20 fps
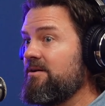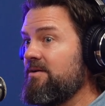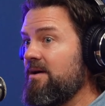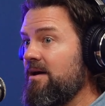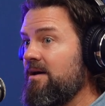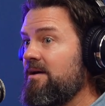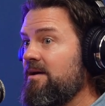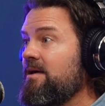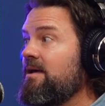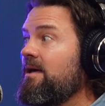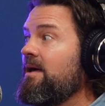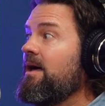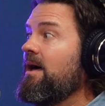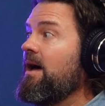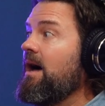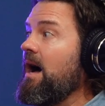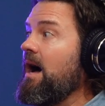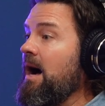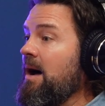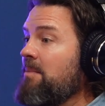Okay?
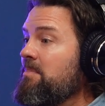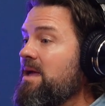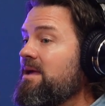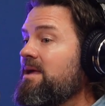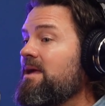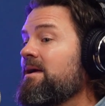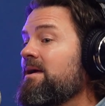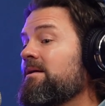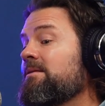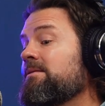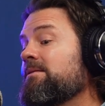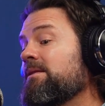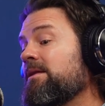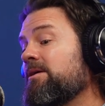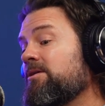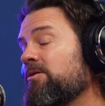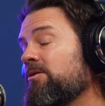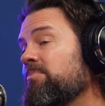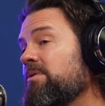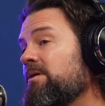I'm making a
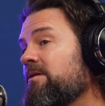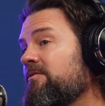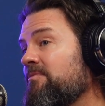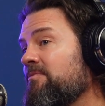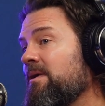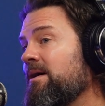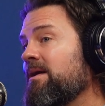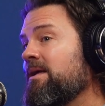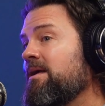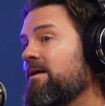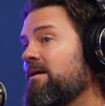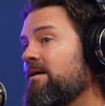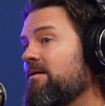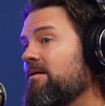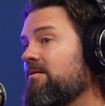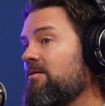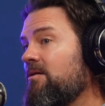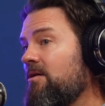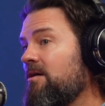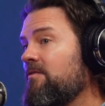little bit of money
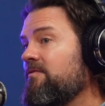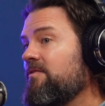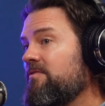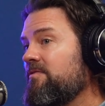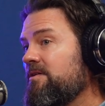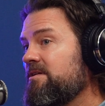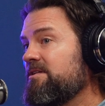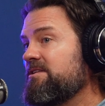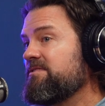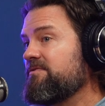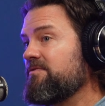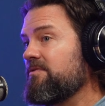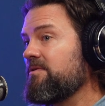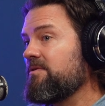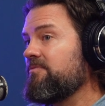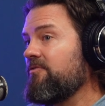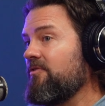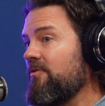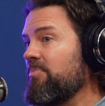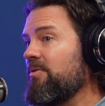off of this for
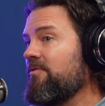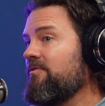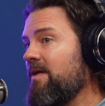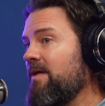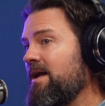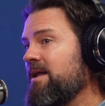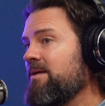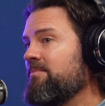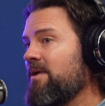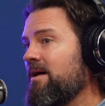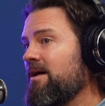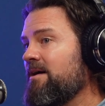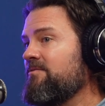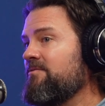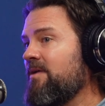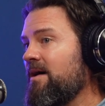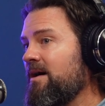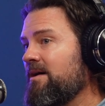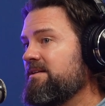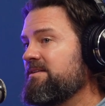providing my
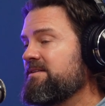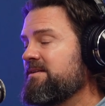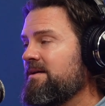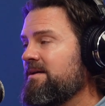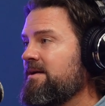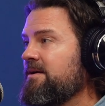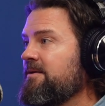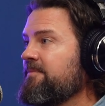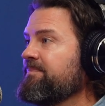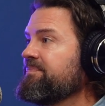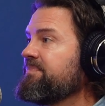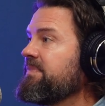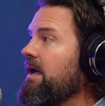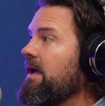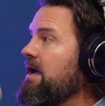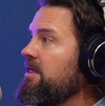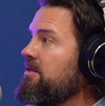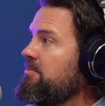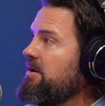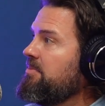advice.
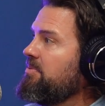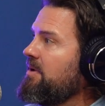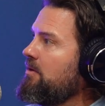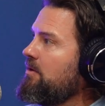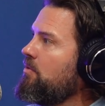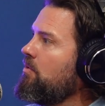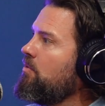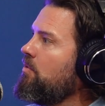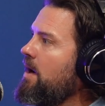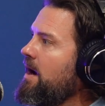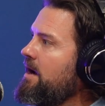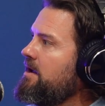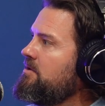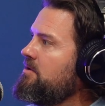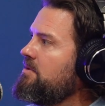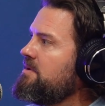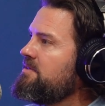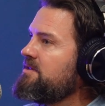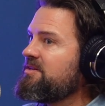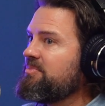And then people are like, well, why are
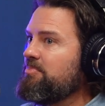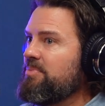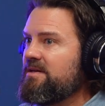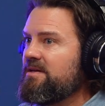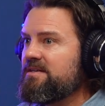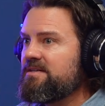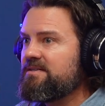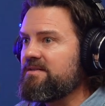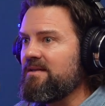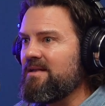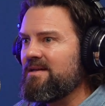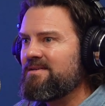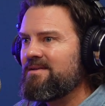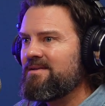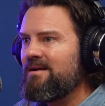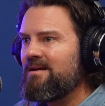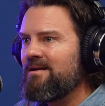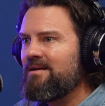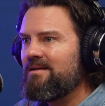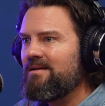you in this business then? That's
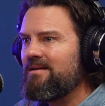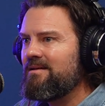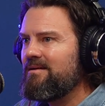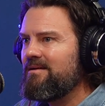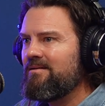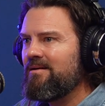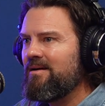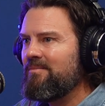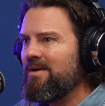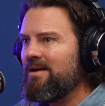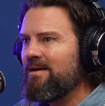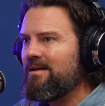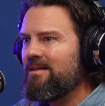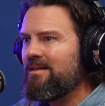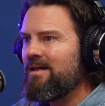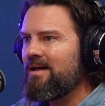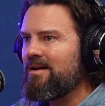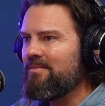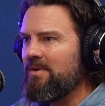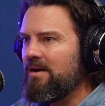not a lot. You're not making a
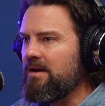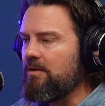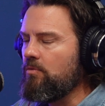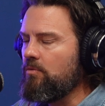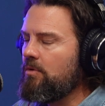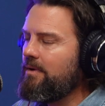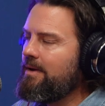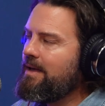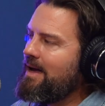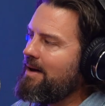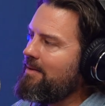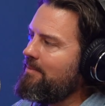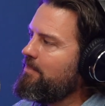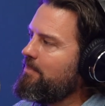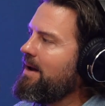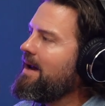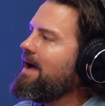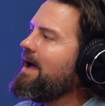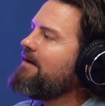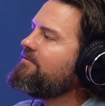lot of money. Well, yeah,
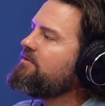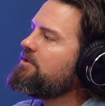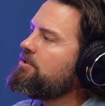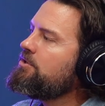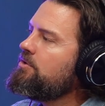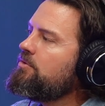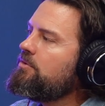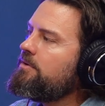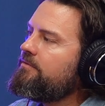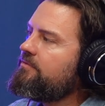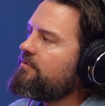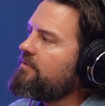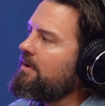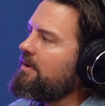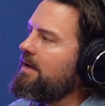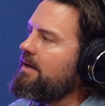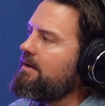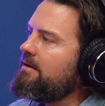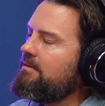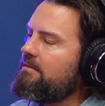but I have to do it for
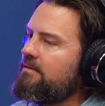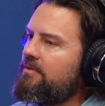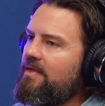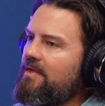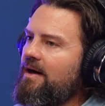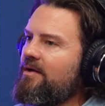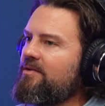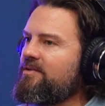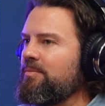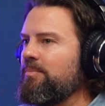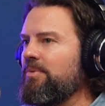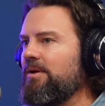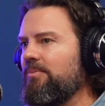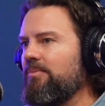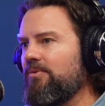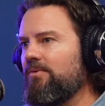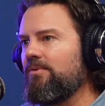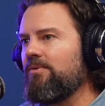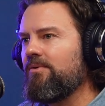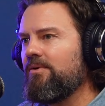like 1,000
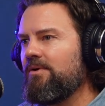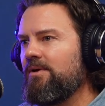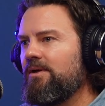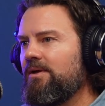people.